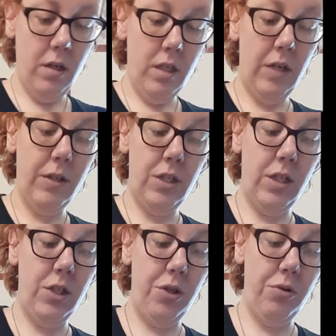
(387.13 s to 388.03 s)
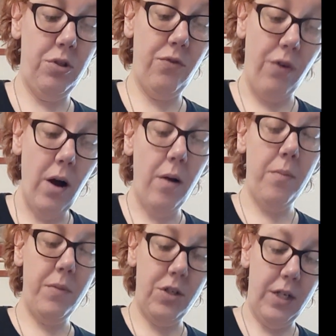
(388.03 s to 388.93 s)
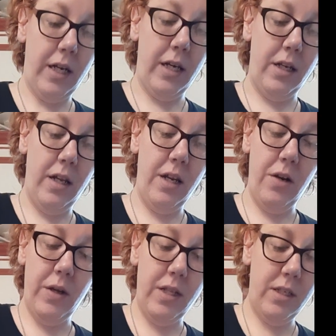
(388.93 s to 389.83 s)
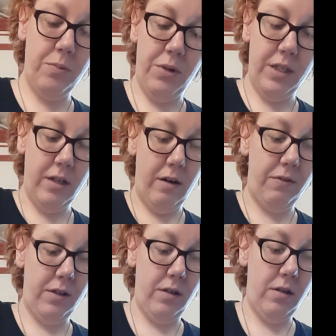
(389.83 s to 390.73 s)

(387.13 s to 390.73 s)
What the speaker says: So it's the juice from the chicken. And you know what? This is pretty soft.